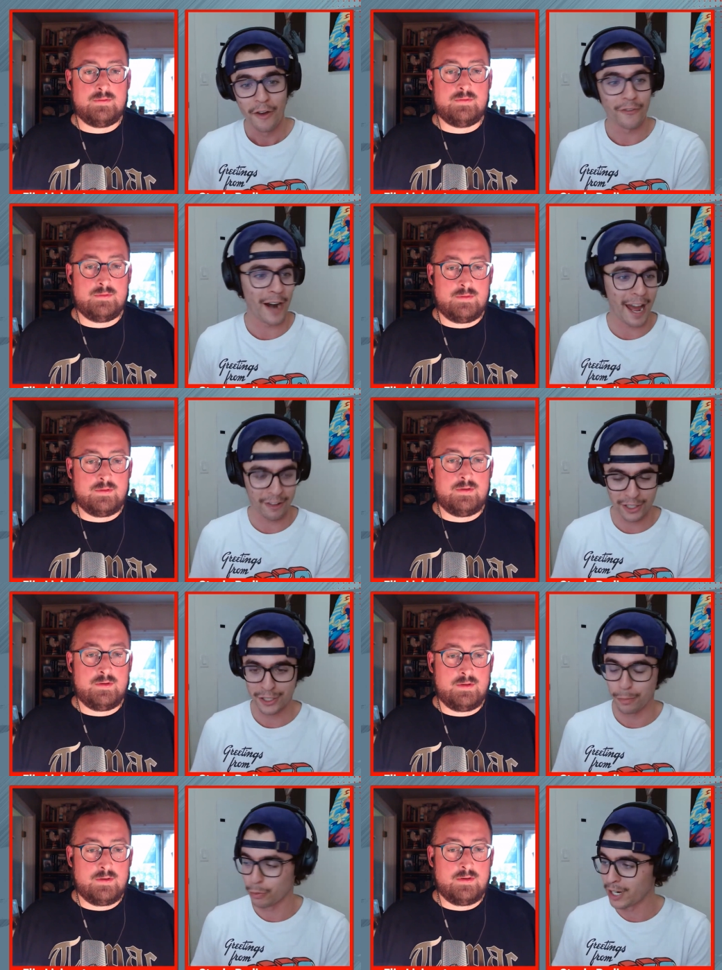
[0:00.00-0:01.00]
Speaker 1: for Alex
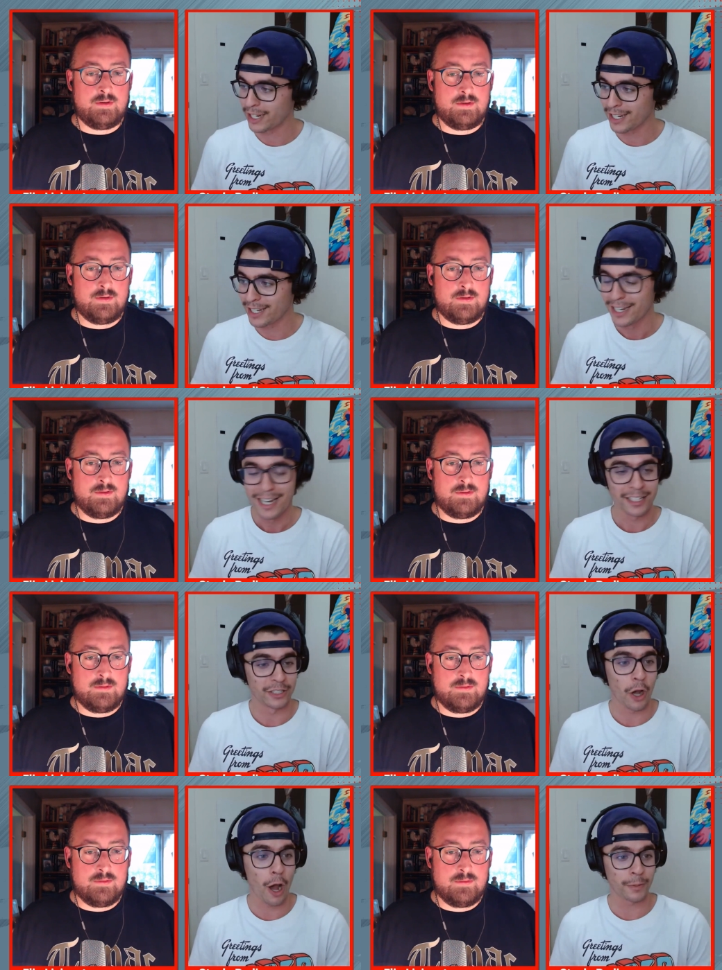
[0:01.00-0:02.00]
DeBrincat, the
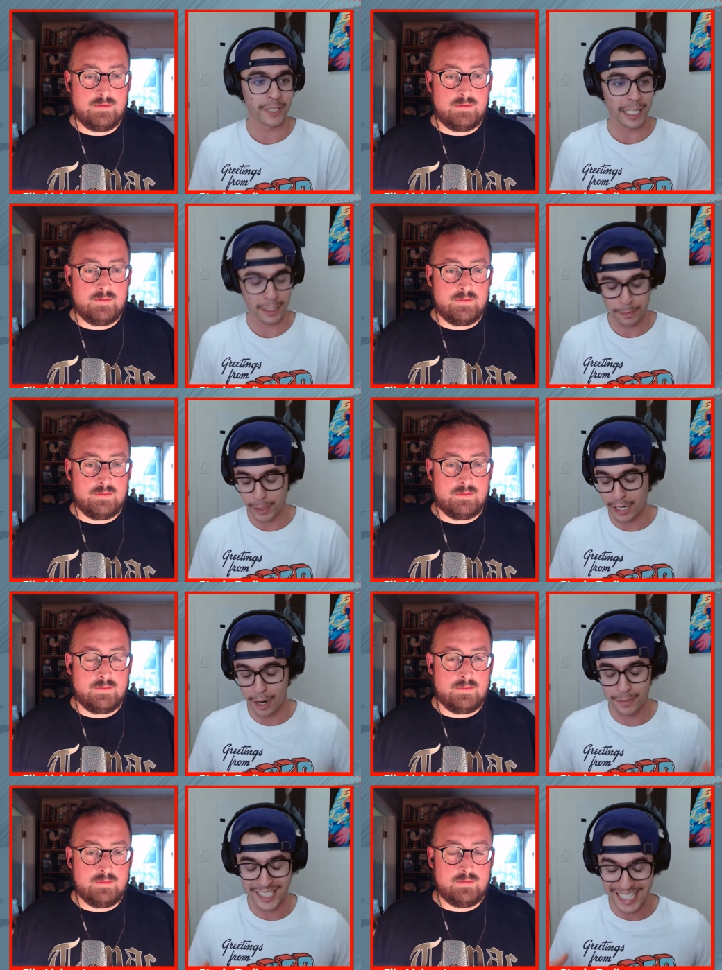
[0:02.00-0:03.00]
top six
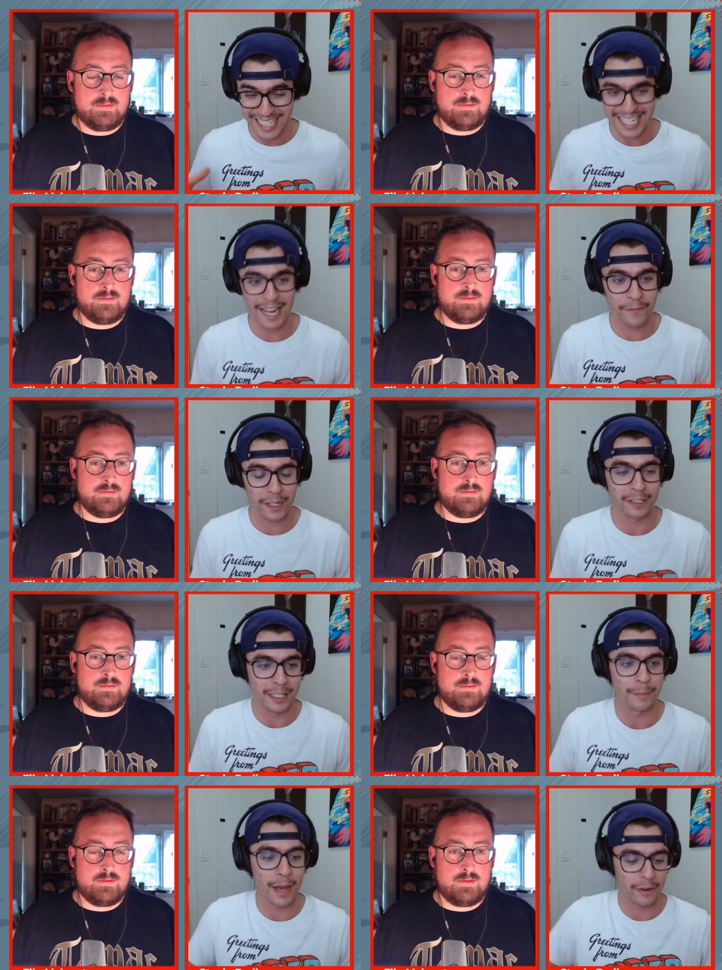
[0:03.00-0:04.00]
becomes
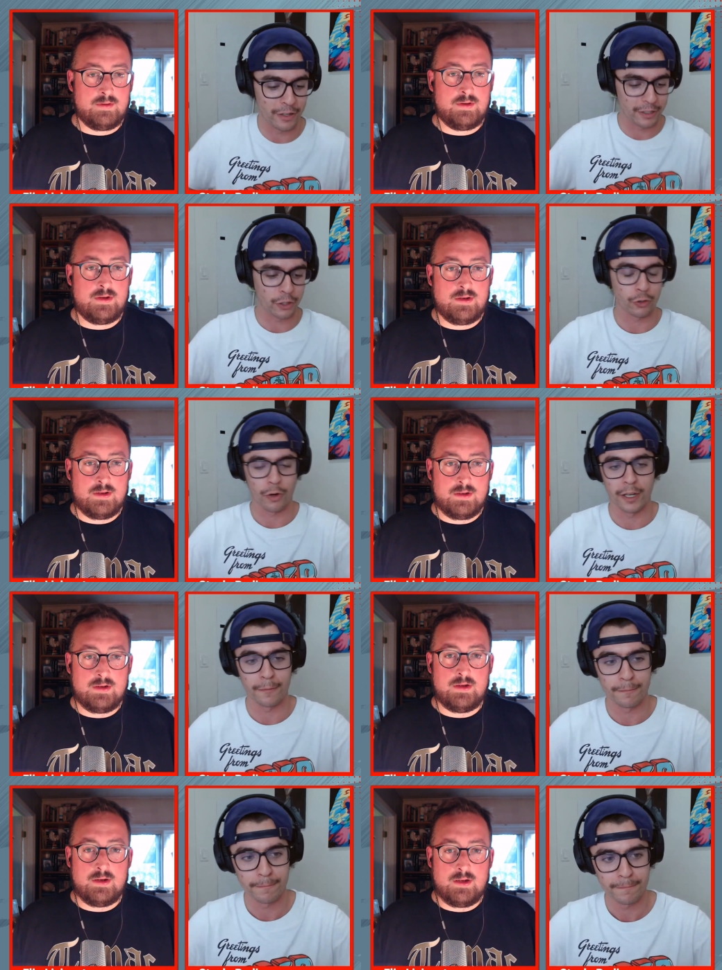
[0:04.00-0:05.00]
significantly better in Detroit.
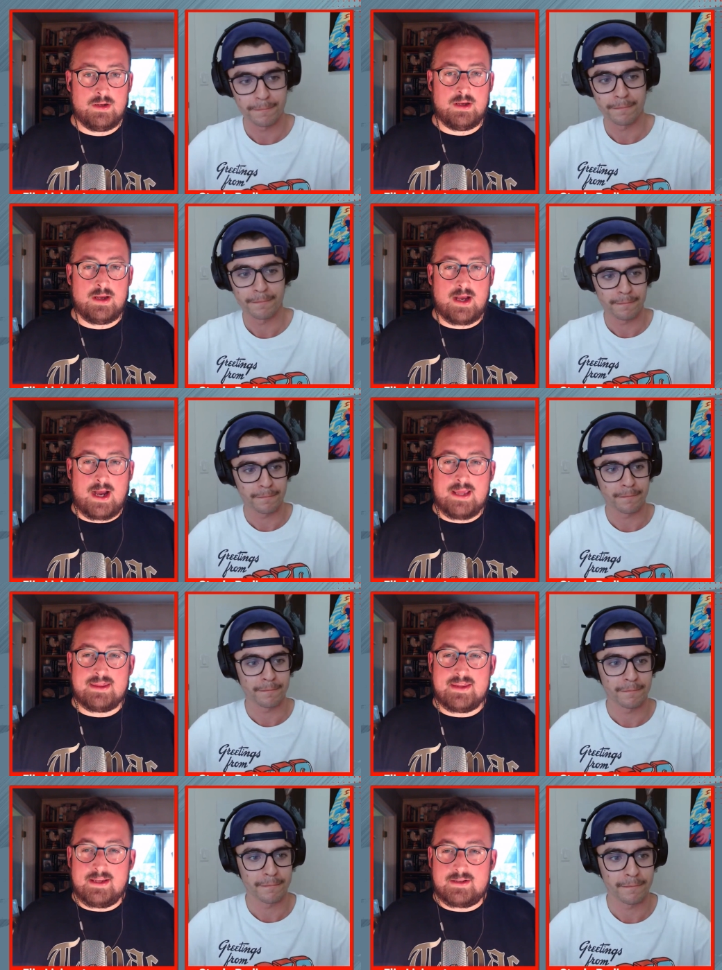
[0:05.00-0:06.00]
Speaker 2: I
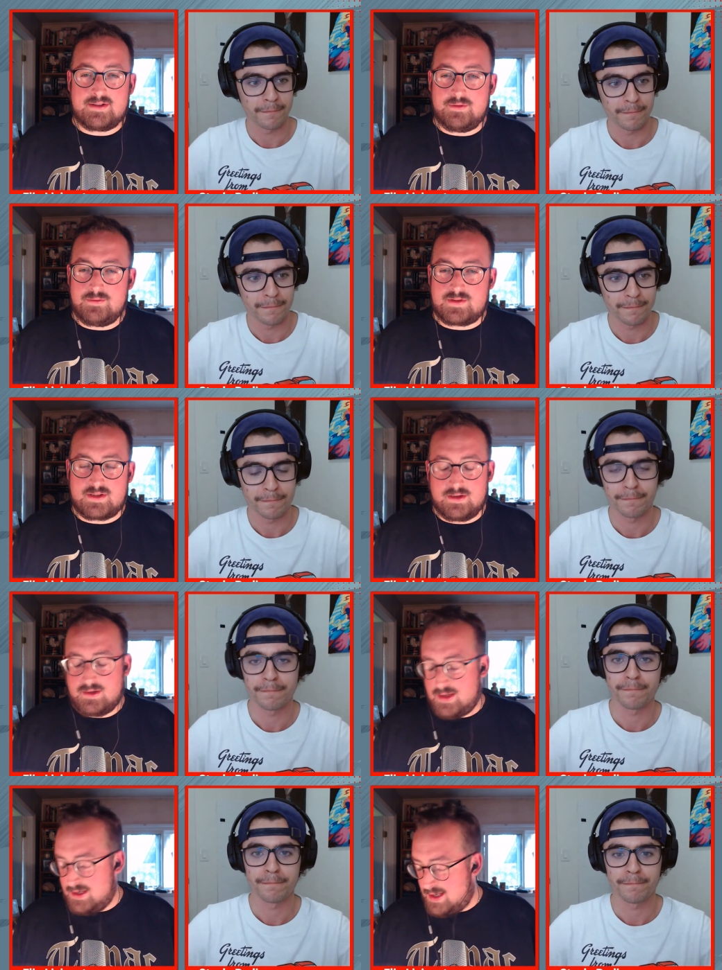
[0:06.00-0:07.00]
think two
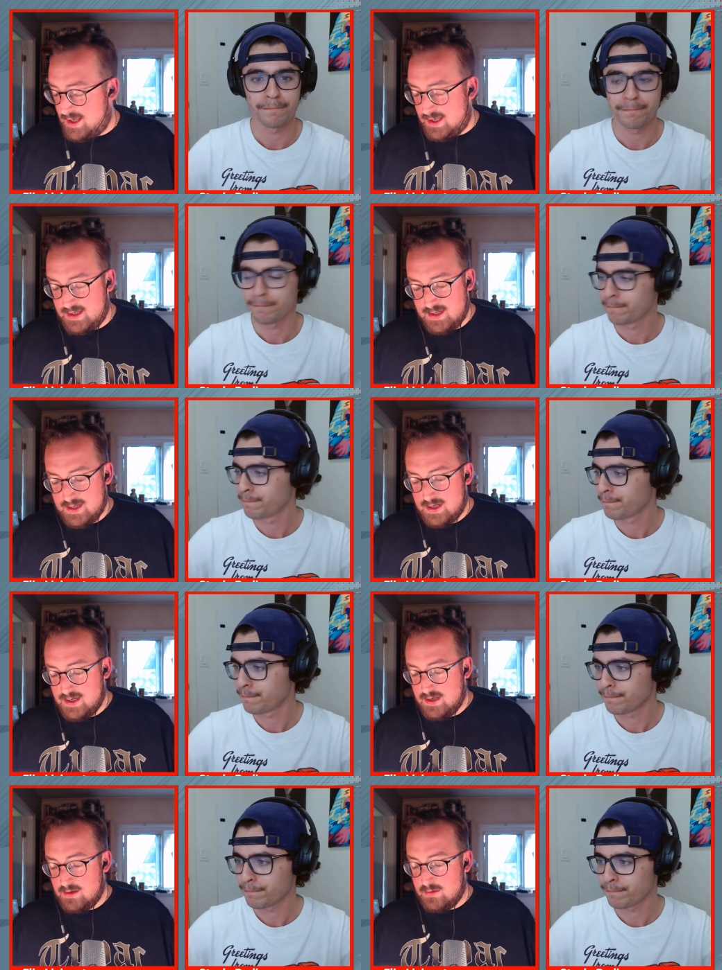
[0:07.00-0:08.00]
Steele and hey,
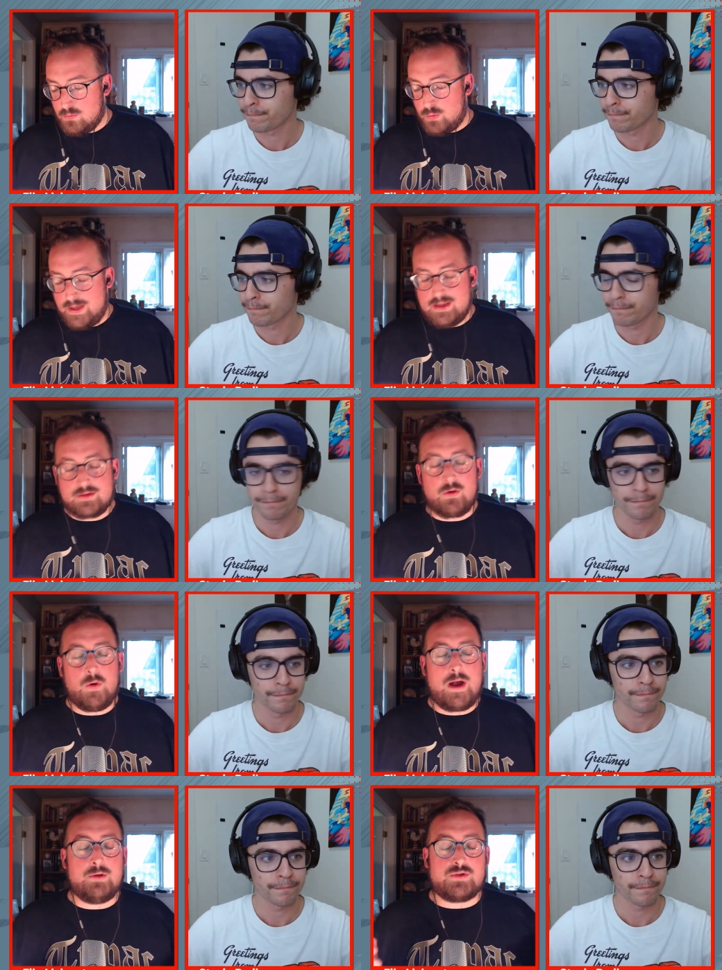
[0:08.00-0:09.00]
we
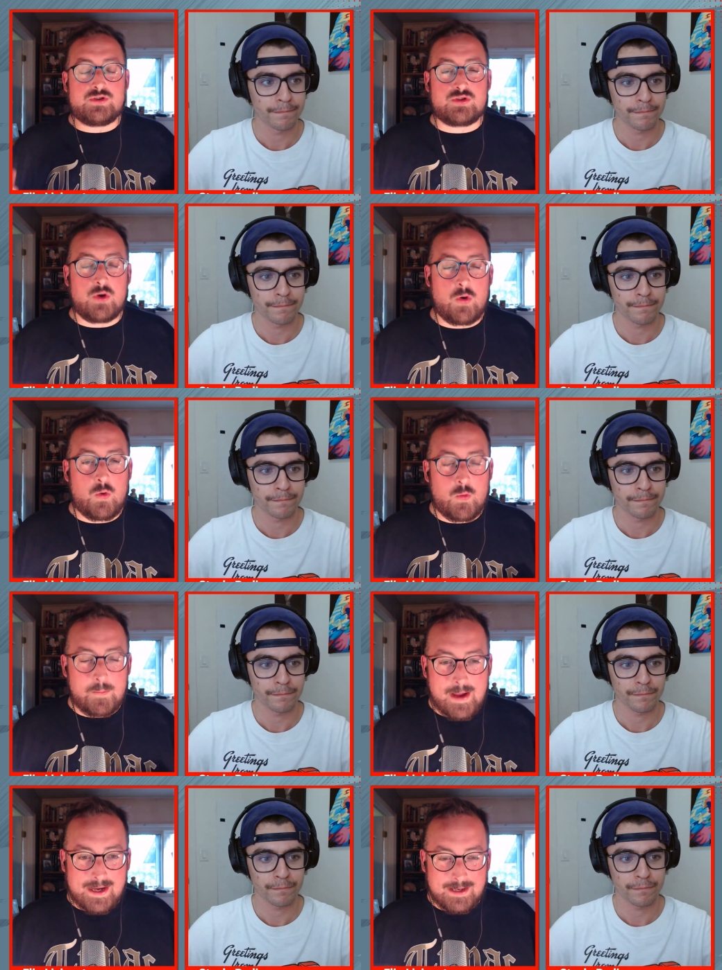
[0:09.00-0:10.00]
throw out so
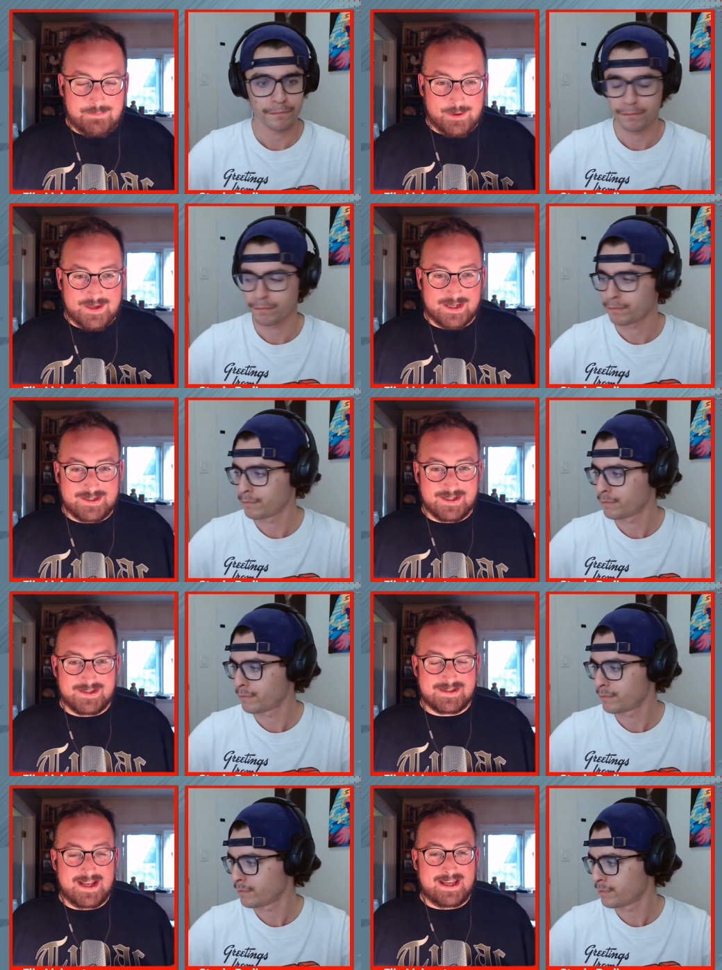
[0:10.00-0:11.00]
many
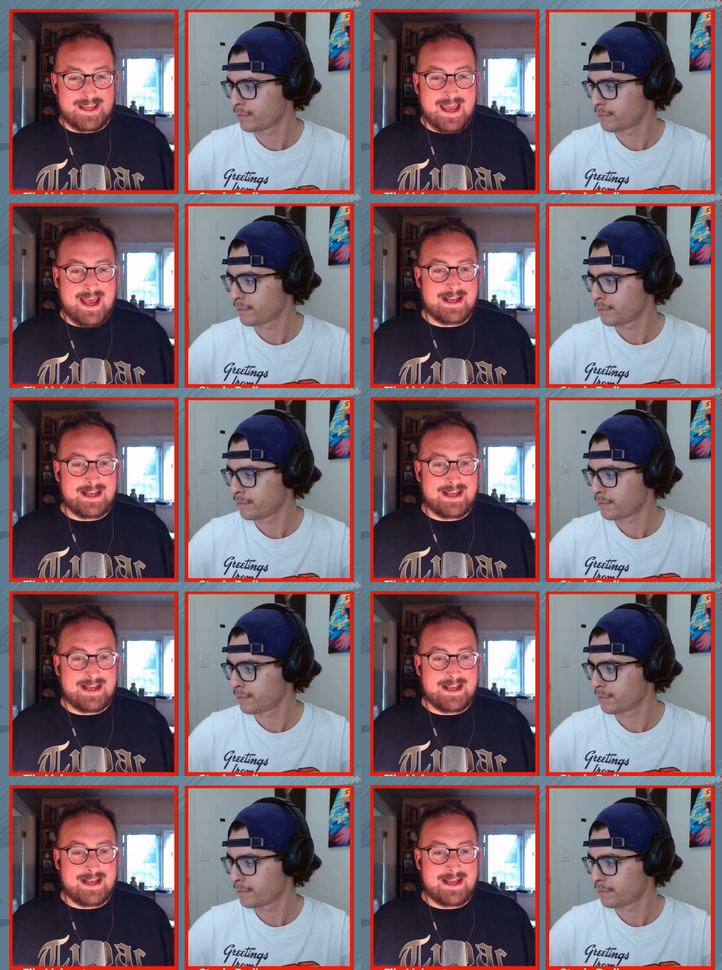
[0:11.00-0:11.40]
predictions that yeah,